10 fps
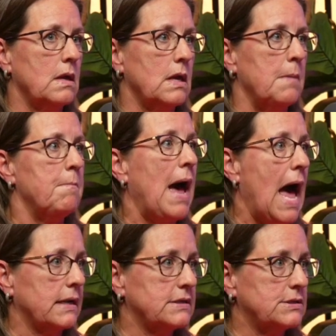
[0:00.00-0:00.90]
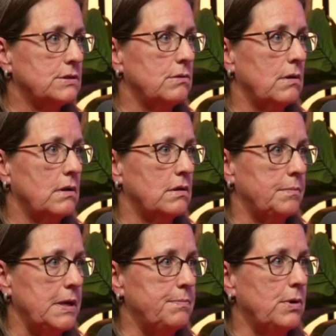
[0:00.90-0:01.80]
impacts the
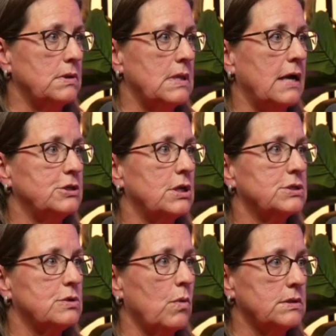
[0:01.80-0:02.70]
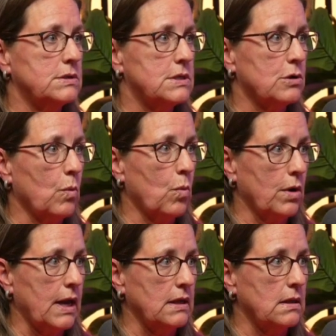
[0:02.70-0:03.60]
people, not just the ones that are
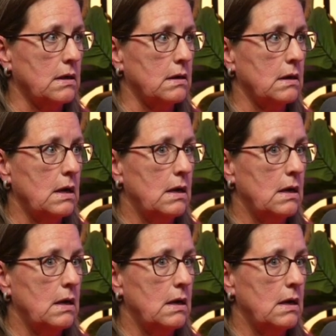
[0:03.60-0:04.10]
working the